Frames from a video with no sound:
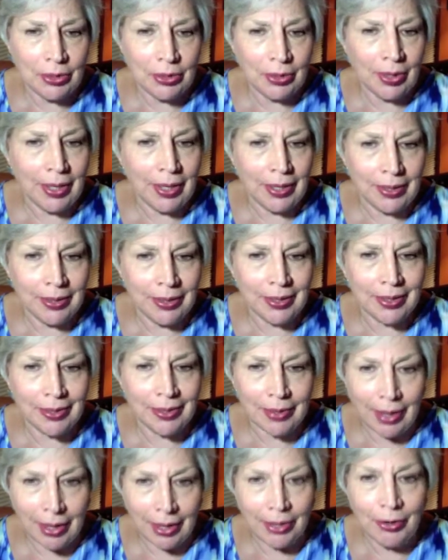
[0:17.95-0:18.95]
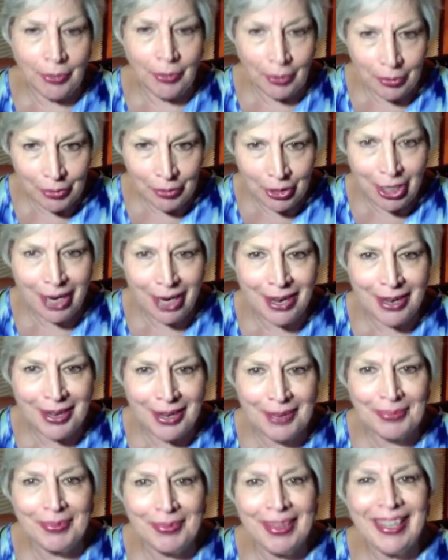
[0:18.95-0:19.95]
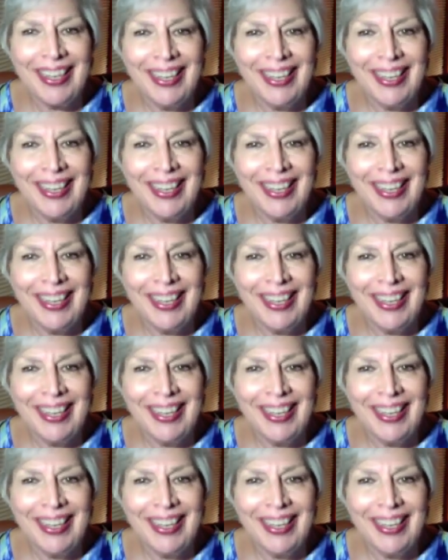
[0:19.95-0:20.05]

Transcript: things on your own time.